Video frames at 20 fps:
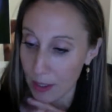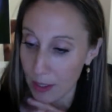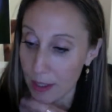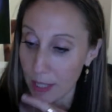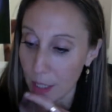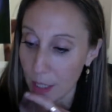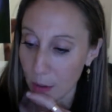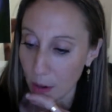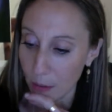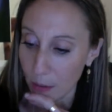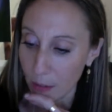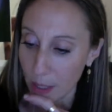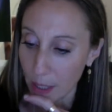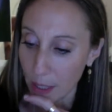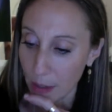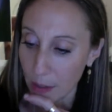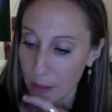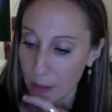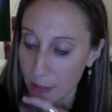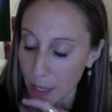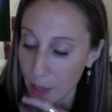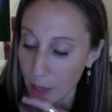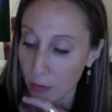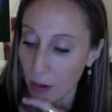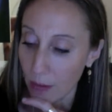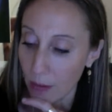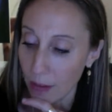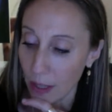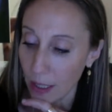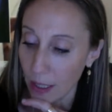said Rev, said
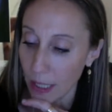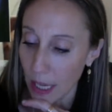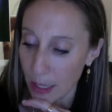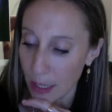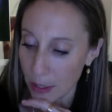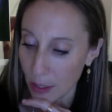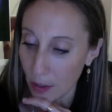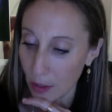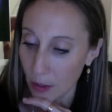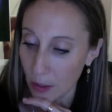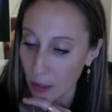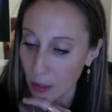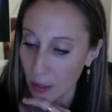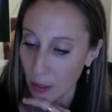Rev Eliezer,